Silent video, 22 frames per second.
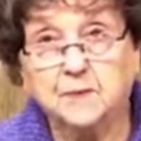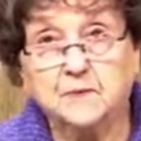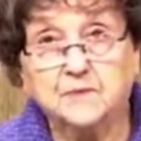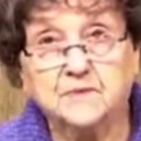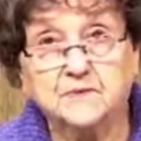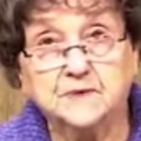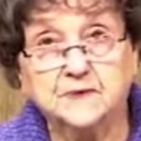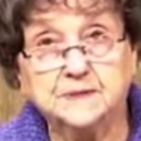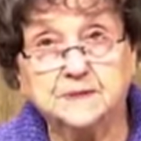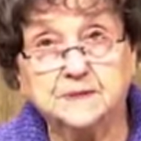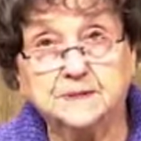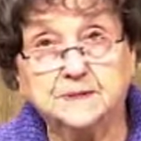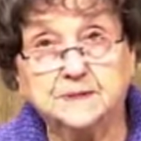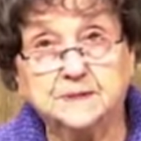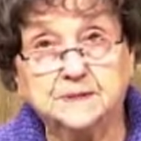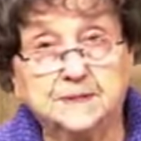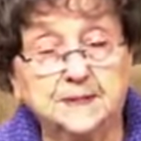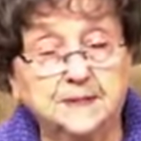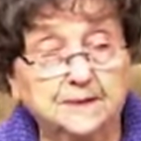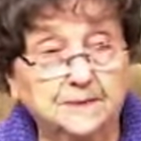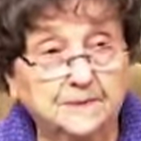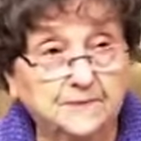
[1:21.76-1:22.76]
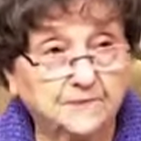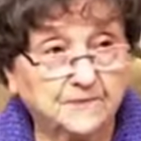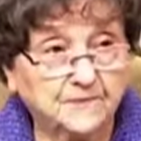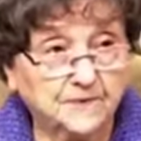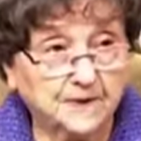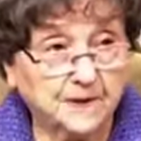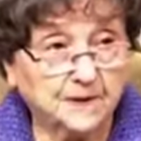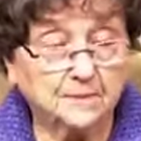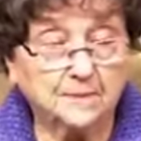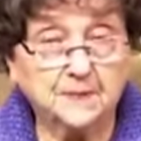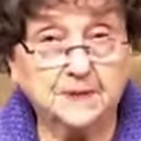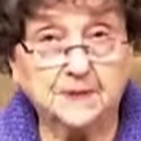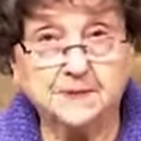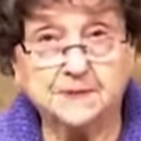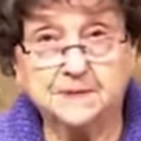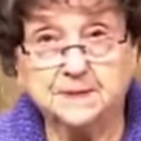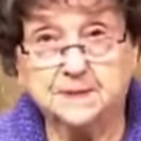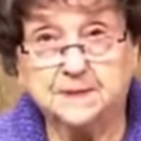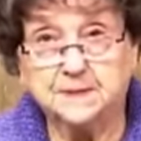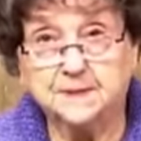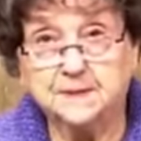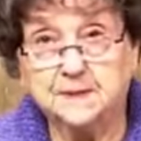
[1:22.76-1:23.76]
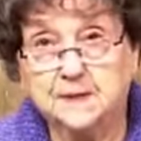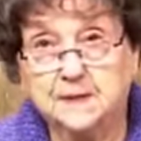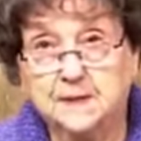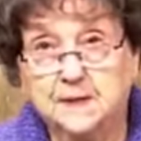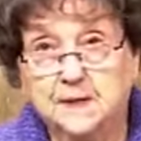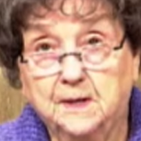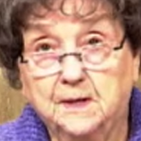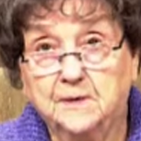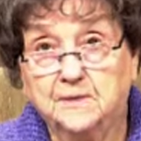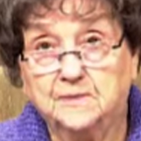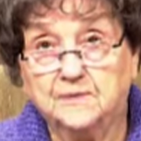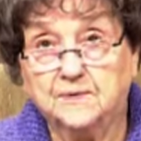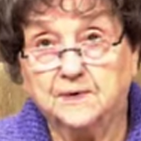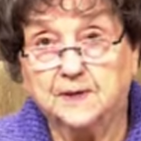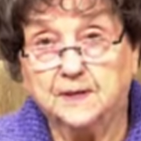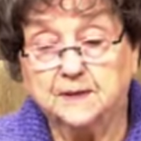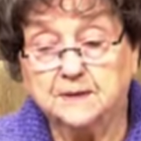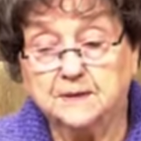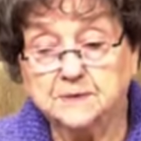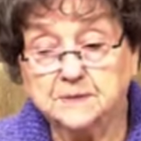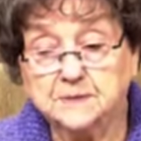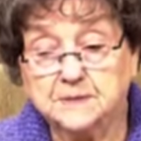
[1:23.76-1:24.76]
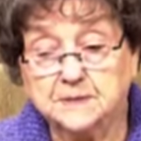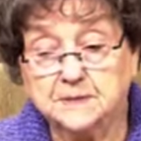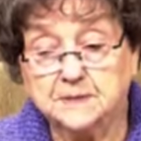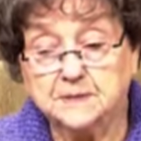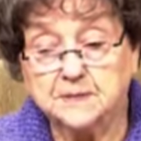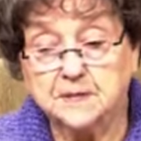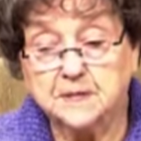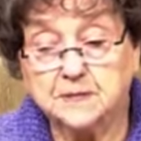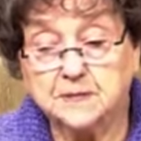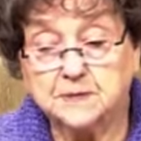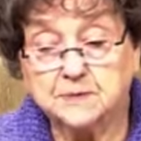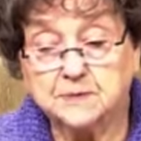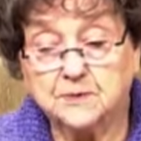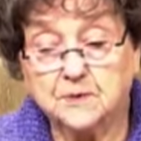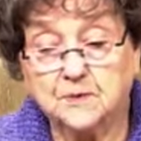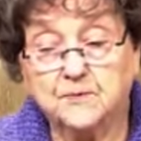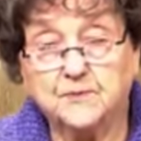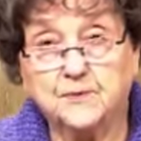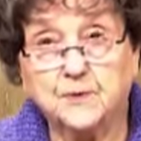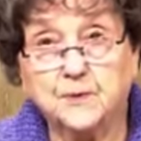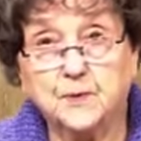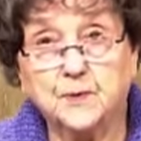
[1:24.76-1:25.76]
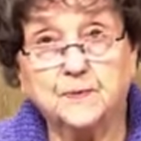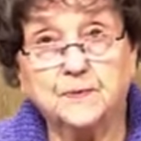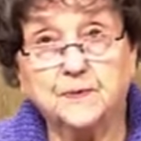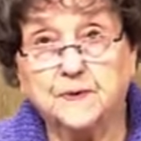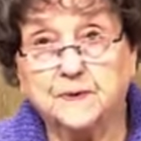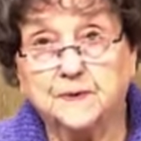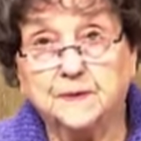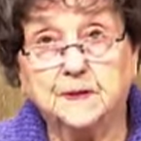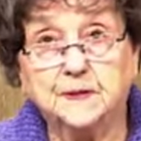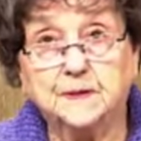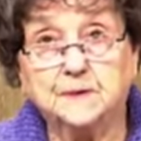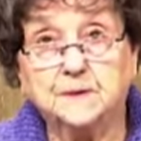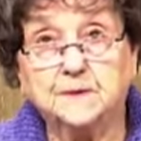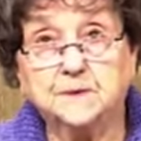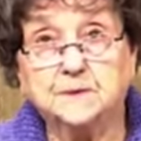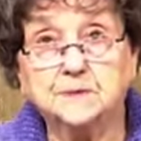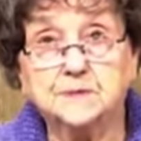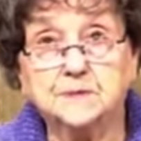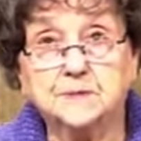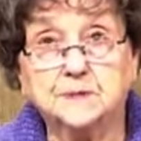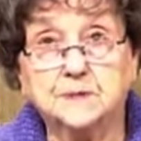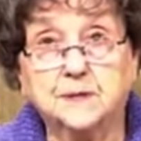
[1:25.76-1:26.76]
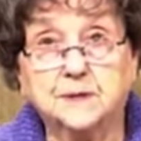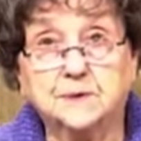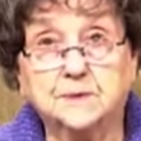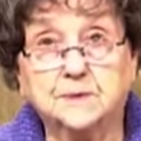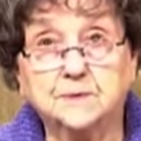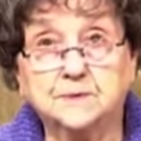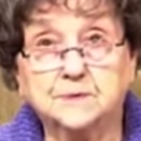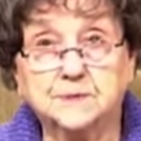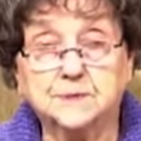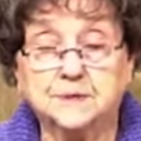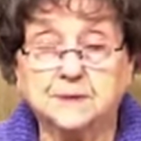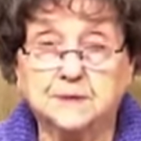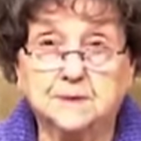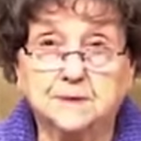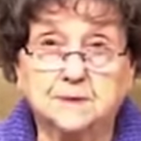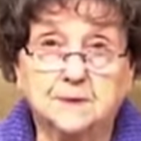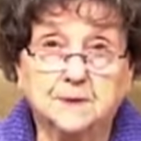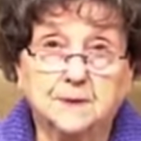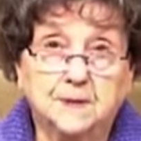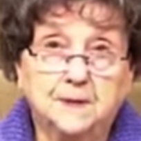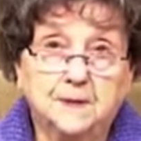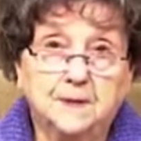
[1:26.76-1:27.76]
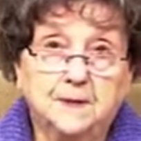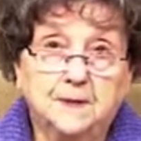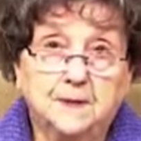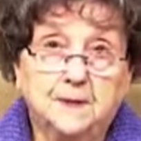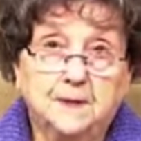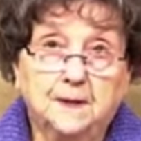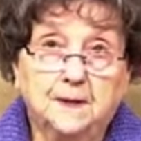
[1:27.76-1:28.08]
people visiting families and friends and so forth. And then there's others that are